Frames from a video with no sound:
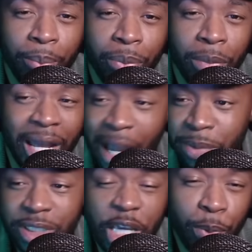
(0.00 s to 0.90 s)
Like, I'm
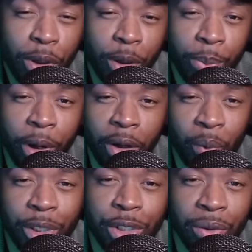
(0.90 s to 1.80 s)
just keeping it a buck
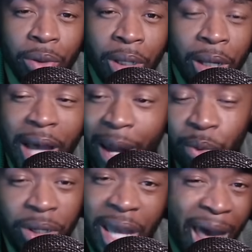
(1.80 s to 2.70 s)
with you. I
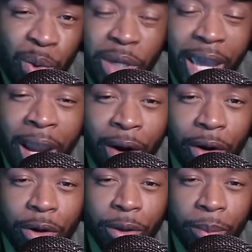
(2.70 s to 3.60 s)
don't
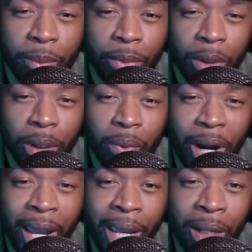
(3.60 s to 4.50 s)
care,
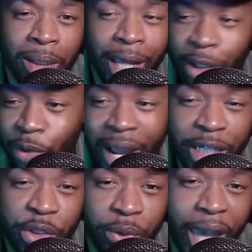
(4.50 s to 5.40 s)
right? Like, you're
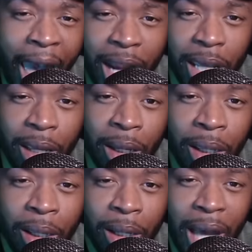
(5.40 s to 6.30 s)
not your daddy.
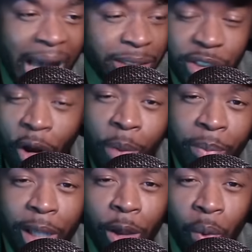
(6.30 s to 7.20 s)
I saw
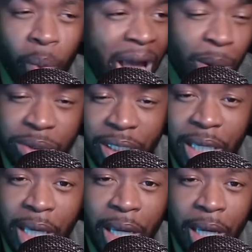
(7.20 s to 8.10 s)
Melo when I was a
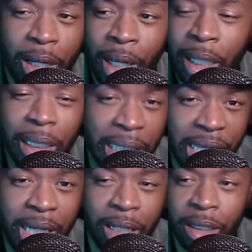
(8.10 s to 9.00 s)
kid
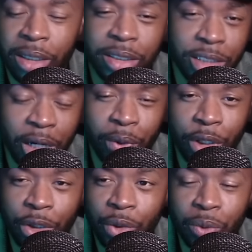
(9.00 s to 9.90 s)
lead the
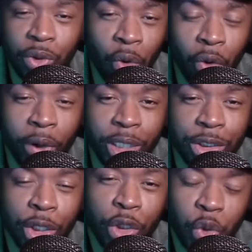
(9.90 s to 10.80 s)
Syracuse
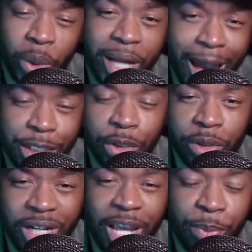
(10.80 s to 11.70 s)
Orange to a national
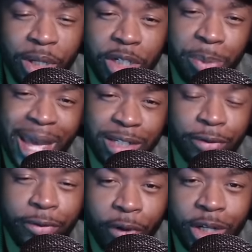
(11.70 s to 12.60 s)
championship as a
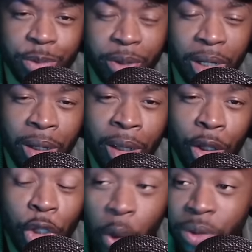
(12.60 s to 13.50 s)
freshman.
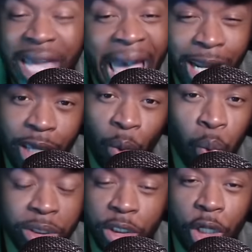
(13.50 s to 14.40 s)
Yo, daddy
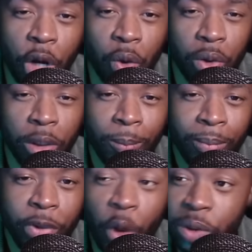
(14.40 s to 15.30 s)
was the GOAT.
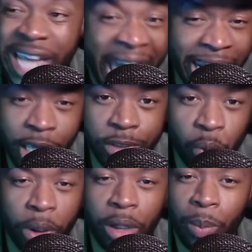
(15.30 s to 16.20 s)
Yo, daddy is
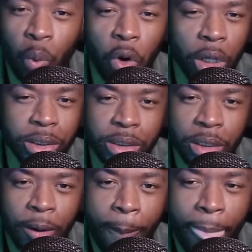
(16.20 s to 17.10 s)
one of them ones.
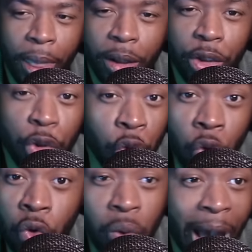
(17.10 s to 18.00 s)

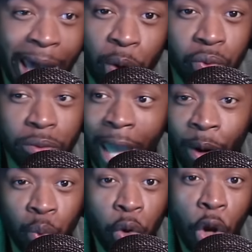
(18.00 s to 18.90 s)
You, I
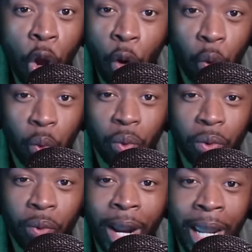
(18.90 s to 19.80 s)
don't know,
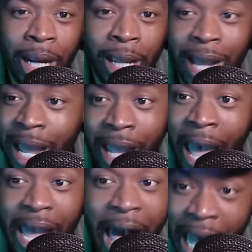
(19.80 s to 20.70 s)
right?
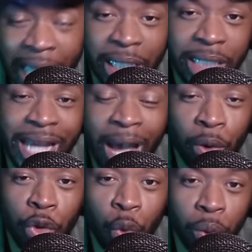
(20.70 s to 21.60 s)
I highly
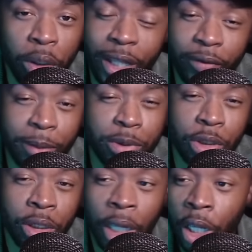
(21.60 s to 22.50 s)
doubt you will live up
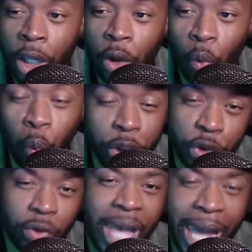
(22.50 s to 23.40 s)
to what
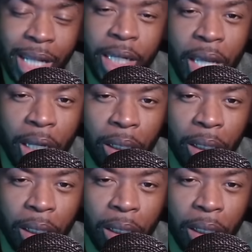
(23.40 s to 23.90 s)
your daddy did.